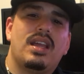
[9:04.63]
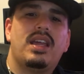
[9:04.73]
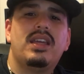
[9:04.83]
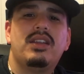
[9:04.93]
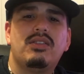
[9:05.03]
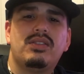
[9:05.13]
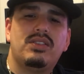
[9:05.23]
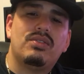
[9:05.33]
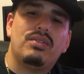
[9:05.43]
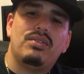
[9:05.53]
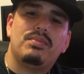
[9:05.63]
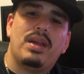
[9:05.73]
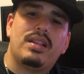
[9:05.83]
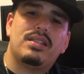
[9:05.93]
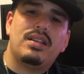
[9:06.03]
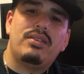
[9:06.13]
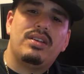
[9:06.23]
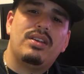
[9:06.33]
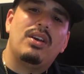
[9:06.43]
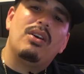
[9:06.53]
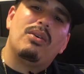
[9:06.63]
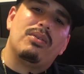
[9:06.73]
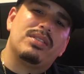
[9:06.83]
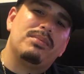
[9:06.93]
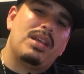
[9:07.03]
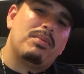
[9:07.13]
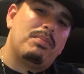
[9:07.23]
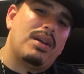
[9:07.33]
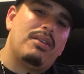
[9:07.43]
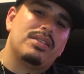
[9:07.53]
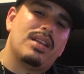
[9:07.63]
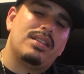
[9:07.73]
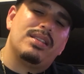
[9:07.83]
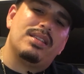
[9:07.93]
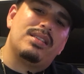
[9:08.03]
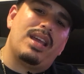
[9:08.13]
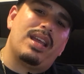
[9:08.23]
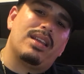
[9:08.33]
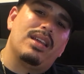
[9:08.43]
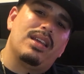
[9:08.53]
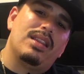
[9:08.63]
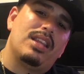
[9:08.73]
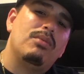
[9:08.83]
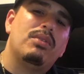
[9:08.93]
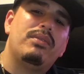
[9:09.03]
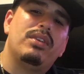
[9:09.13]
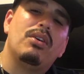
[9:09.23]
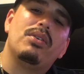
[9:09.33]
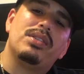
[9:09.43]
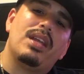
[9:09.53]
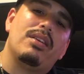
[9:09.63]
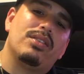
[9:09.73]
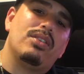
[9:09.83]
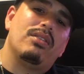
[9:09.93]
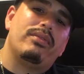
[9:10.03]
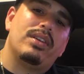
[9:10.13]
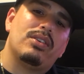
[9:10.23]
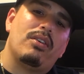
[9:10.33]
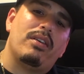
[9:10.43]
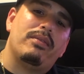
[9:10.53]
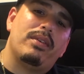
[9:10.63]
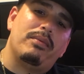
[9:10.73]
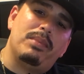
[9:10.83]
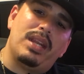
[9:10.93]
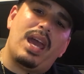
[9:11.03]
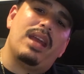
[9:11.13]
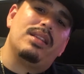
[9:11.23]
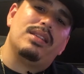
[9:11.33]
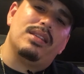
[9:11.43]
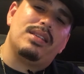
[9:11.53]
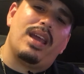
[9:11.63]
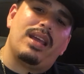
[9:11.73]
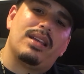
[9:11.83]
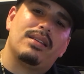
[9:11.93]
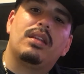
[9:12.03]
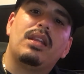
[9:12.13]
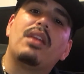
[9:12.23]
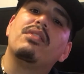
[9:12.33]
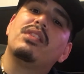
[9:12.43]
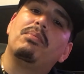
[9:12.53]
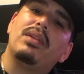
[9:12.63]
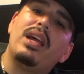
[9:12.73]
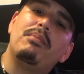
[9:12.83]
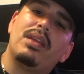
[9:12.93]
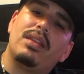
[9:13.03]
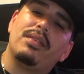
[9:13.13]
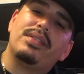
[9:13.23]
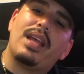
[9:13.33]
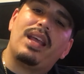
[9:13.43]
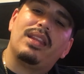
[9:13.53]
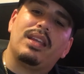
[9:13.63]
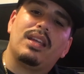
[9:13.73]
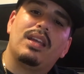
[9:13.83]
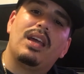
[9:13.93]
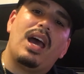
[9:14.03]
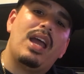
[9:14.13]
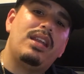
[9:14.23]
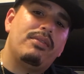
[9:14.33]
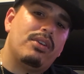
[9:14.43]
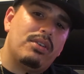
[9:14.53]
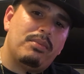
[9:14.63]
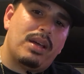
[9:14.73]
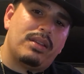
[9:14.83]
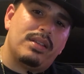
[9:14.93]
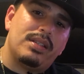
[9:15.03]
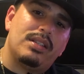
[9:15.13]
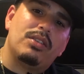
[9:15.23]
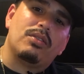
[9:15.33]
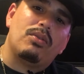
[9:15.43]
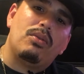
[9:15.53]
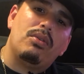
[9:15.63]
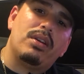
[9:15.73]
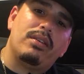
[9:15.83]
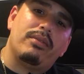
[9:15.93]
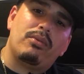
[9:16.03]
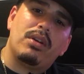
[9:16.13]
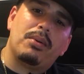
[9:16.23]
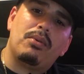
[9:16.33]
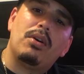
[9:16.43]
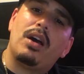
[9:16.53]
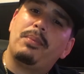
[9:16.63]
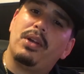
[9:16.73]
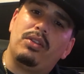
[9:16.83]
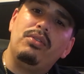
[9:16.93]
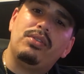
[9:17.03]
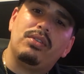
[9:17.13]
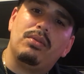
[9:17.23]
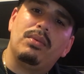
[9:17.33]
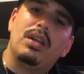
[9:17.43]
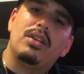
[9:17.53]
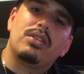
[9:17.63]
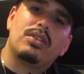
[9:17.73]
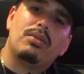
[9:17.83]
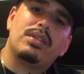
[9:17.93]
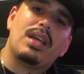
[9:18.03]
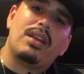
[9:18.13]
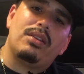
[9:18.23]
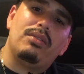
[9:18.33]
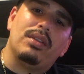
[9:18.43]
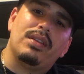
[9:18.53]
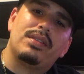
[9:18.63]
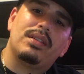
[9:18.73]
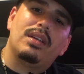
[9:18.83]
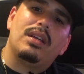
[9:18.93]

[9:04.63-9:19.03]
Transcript: it could also introduce bacteria or some type of parasite to the tank that you won't even know is there until your fish have been added to the tank. Now there's the plant method of cycling. I had never heard about this until Corey of Aquarium Co-op on YouTube showed us how to do this.